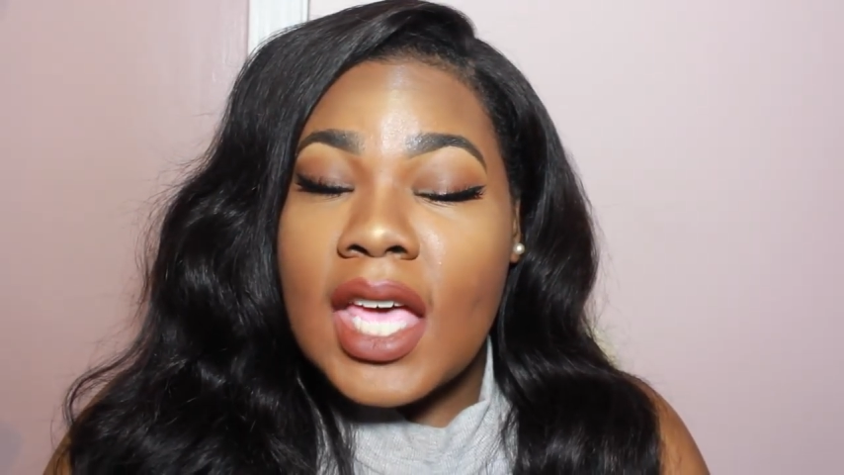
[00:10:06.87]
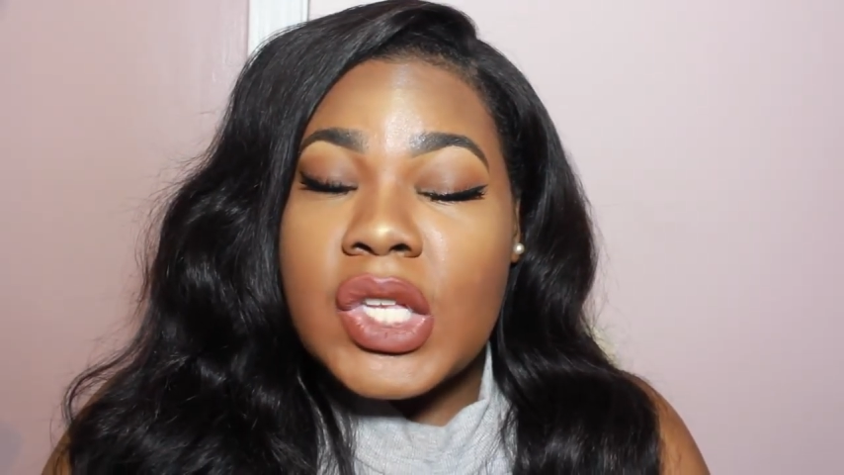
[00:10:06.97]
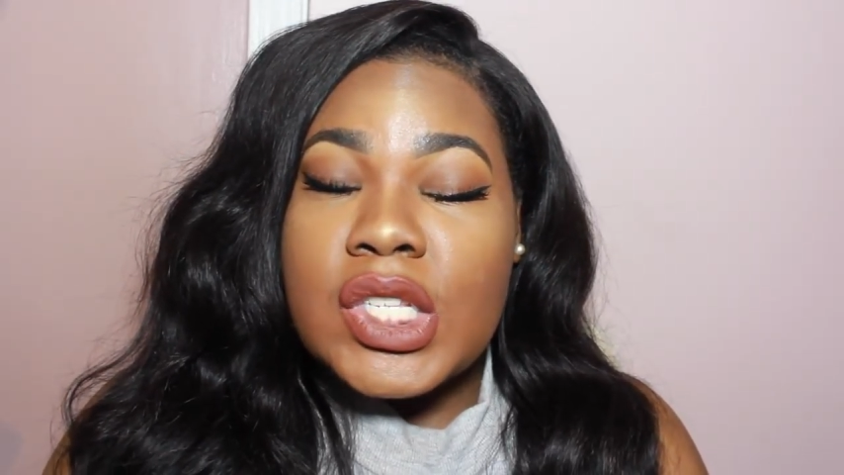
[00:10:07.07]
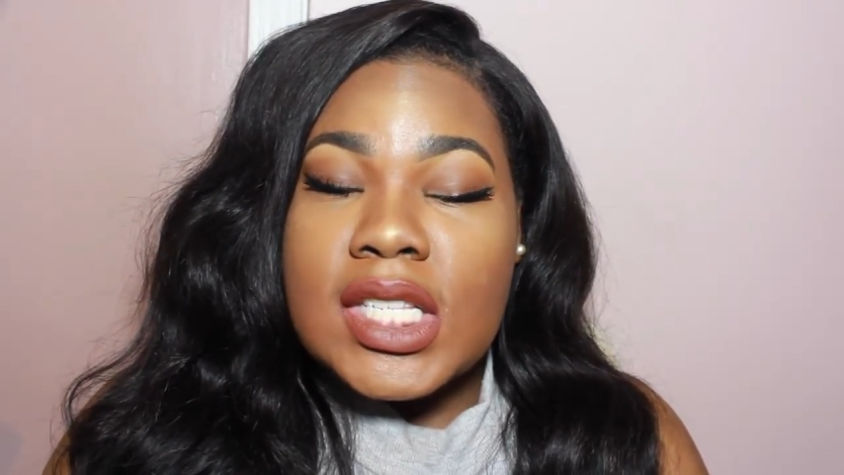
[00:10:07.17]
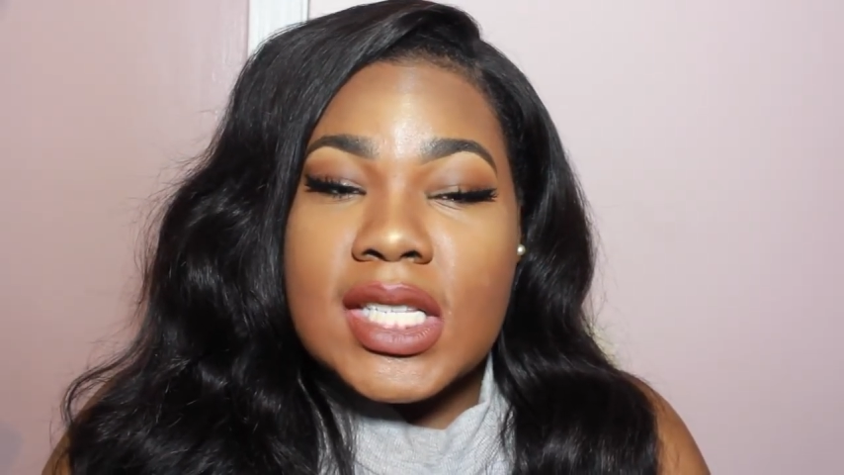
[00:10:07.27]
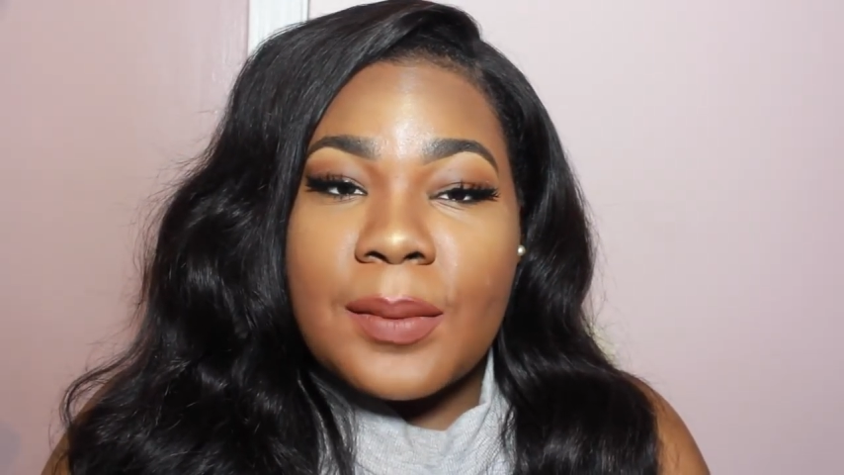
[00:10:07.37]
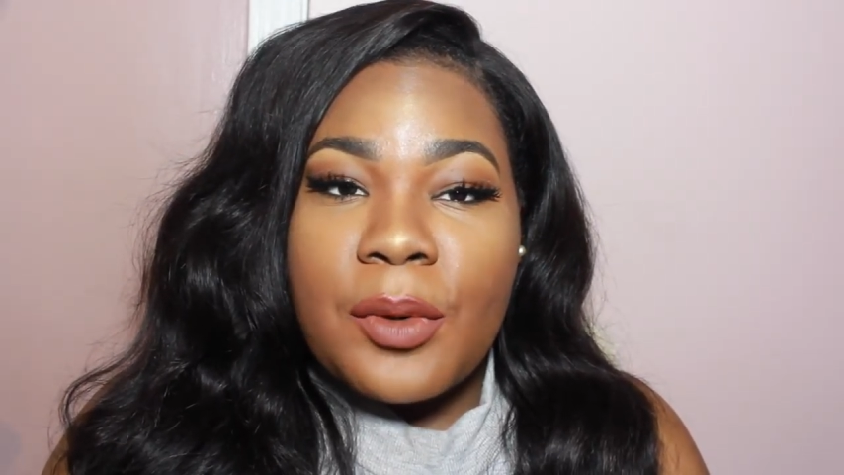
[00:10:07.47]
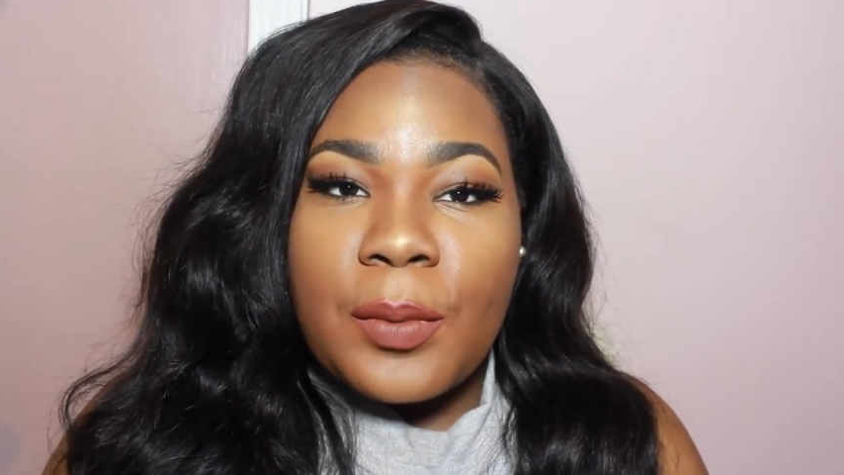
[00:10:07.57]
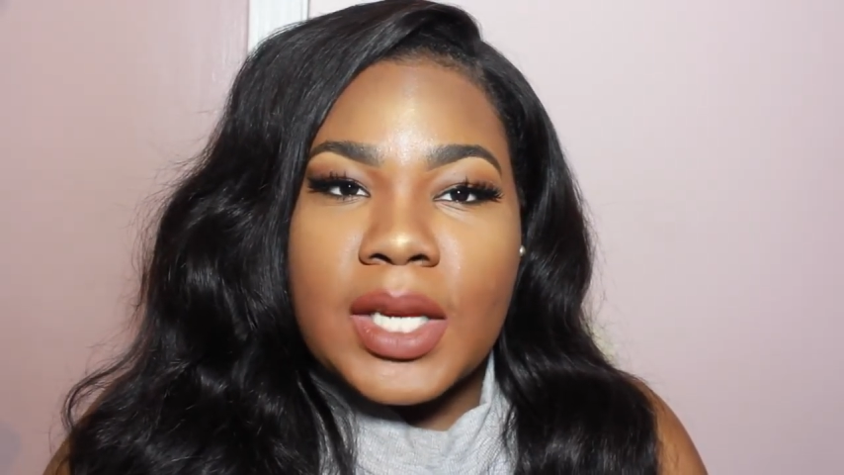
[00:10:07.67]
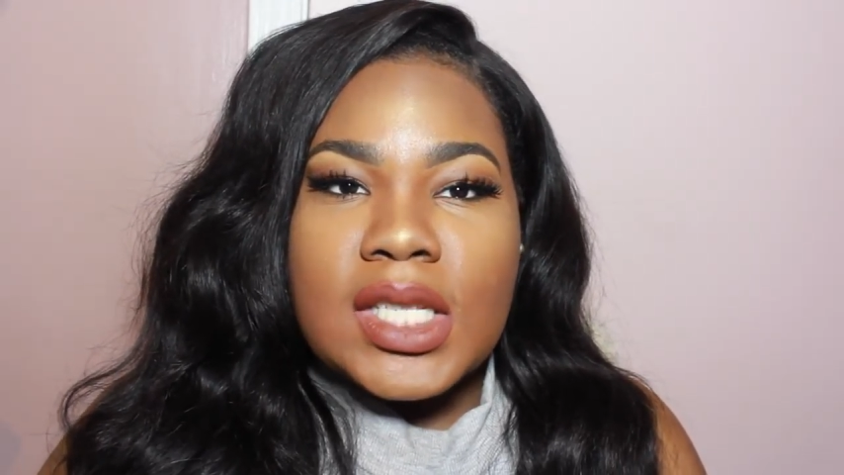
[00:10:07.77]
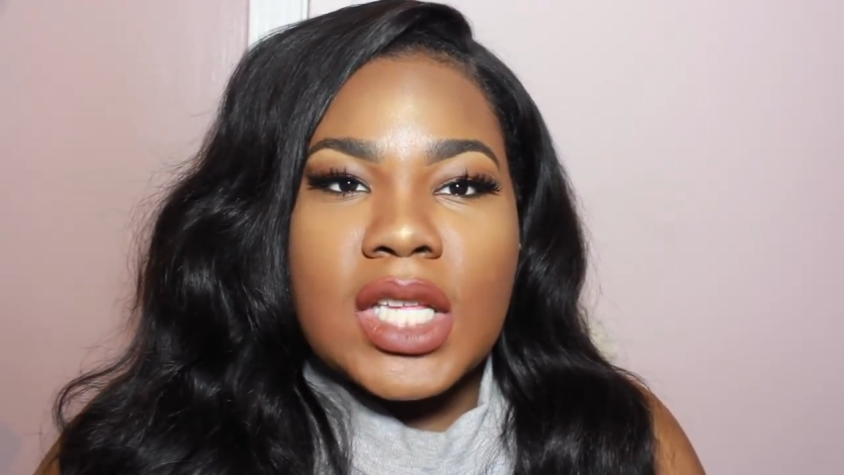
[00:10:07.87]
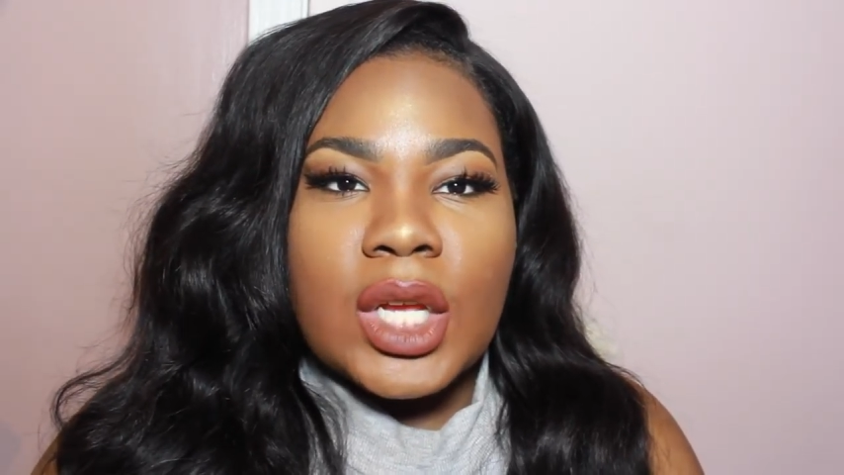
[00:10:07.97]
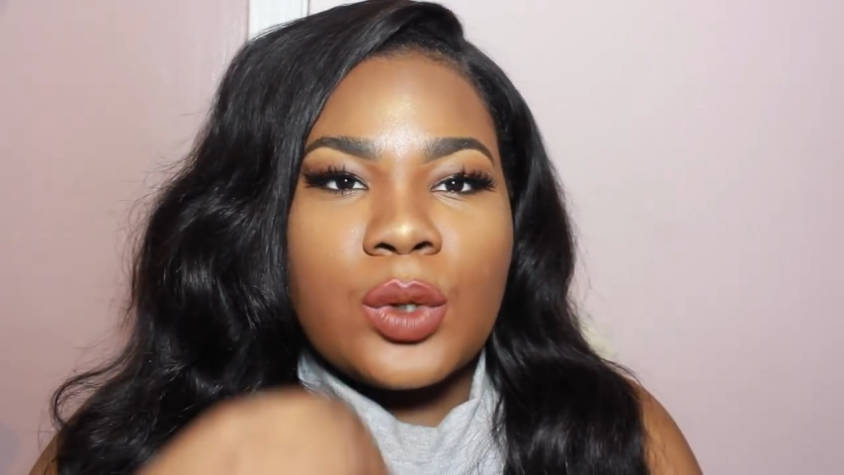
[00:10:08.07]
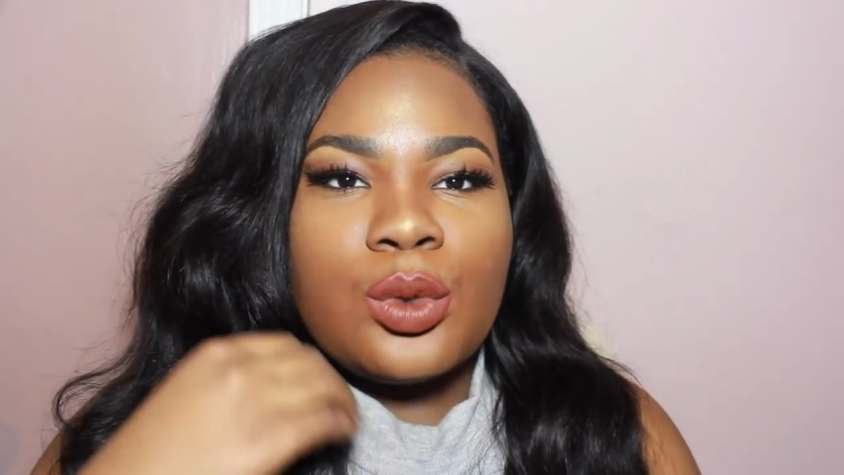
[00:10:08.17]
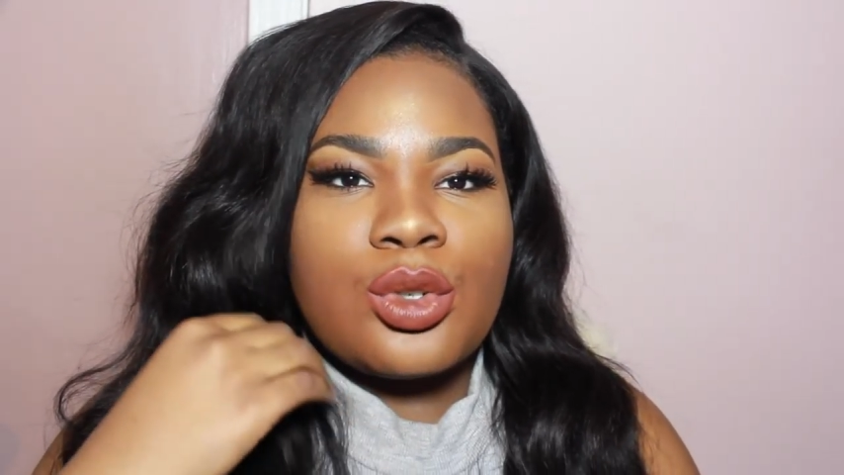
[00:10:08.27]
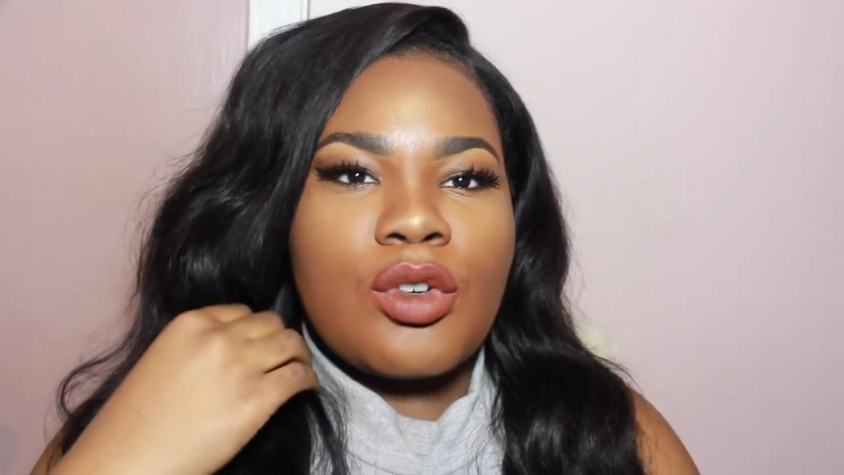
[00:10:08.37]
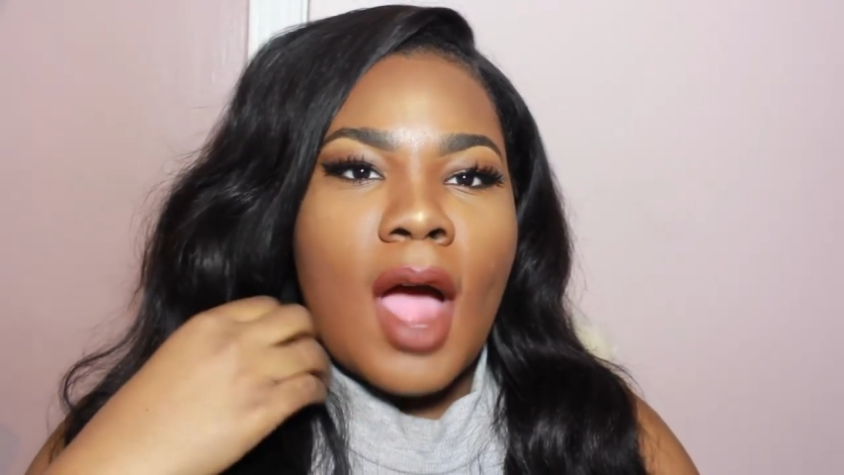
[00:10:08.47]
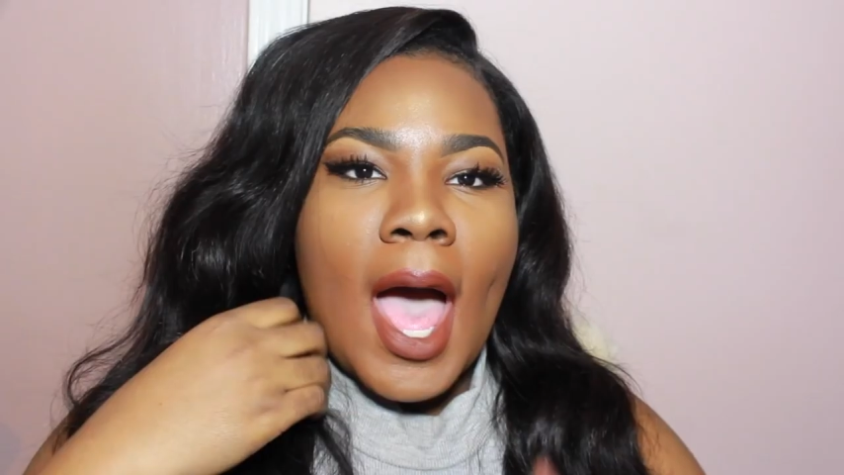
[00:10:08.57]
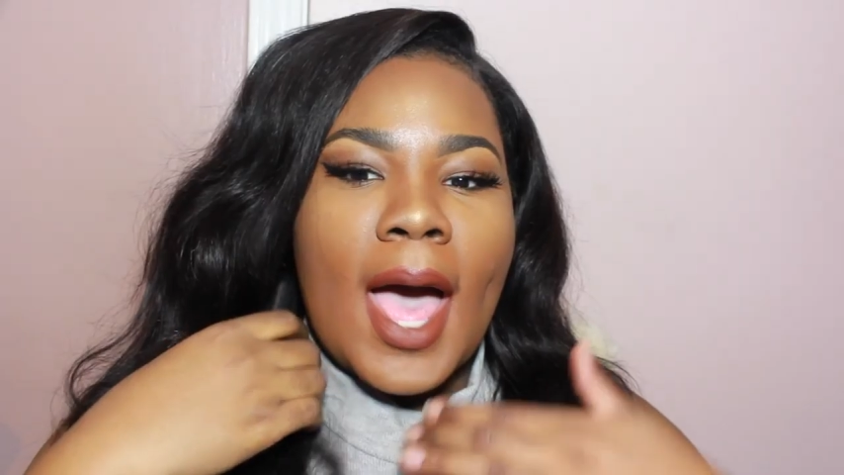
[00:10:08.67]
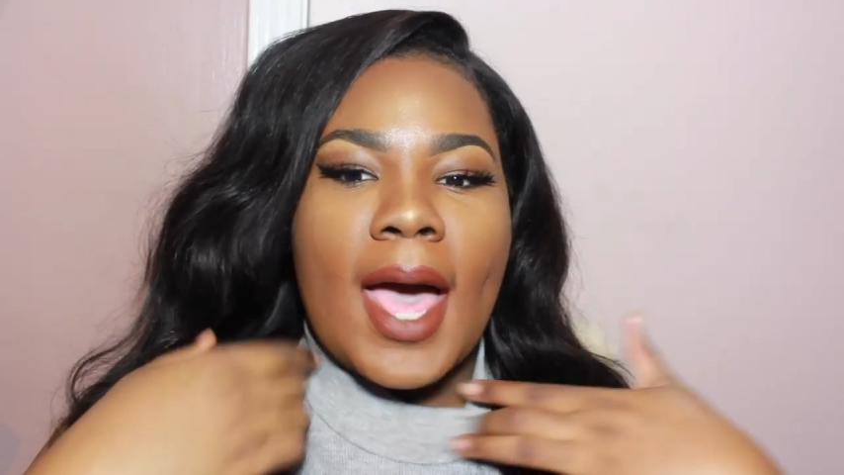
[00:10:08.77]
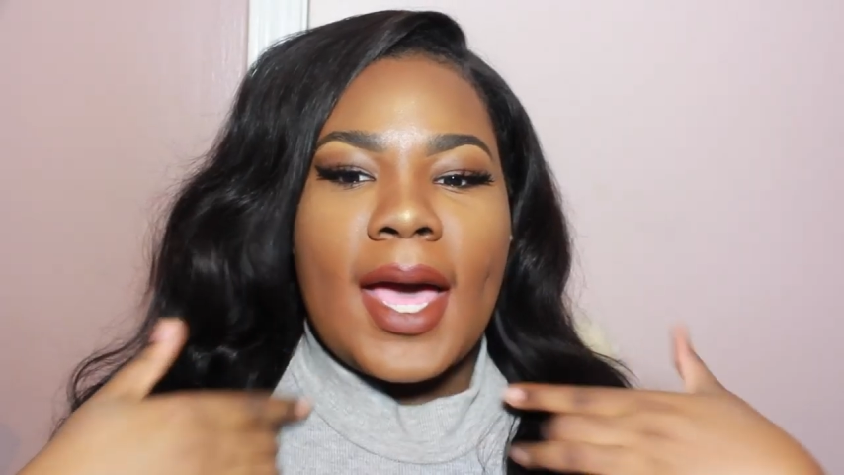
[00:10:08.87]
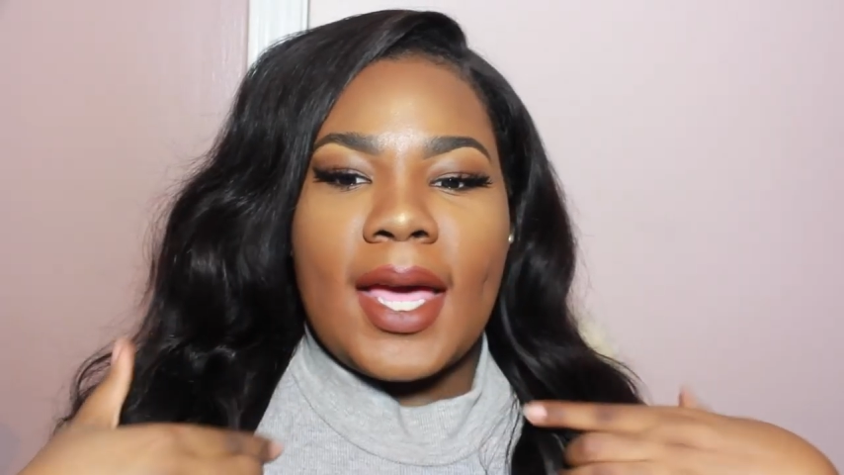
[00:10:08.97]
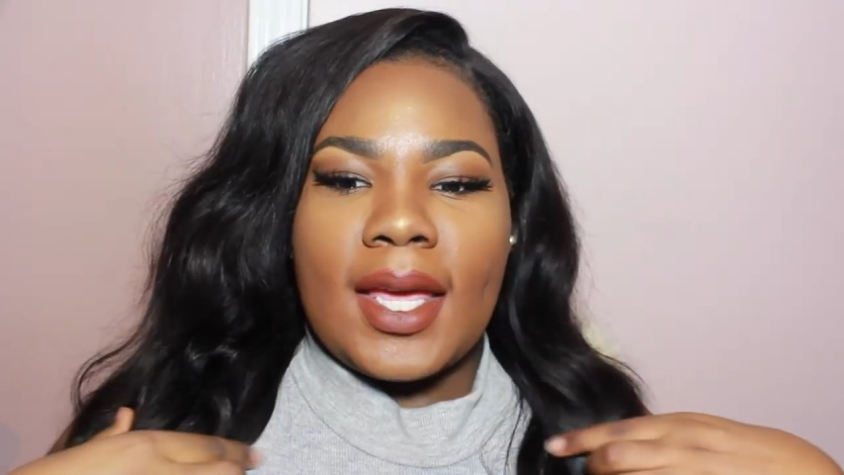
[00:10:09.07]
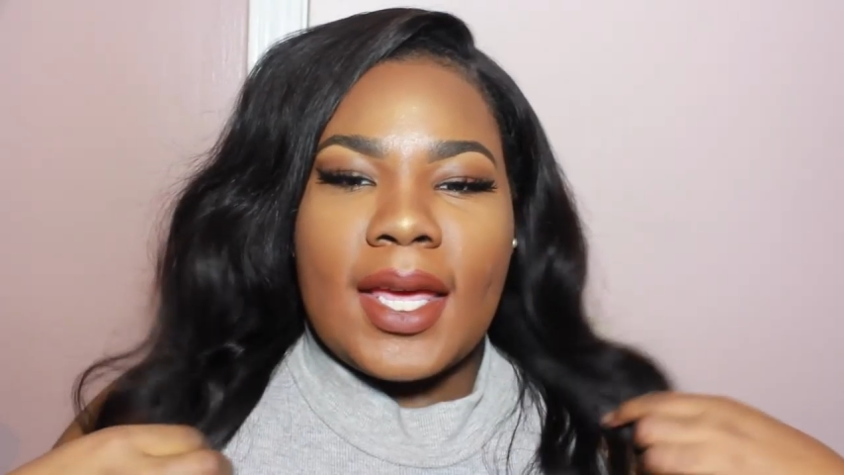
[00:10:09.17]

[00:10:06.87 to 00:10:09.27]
just a simple basic neutral eye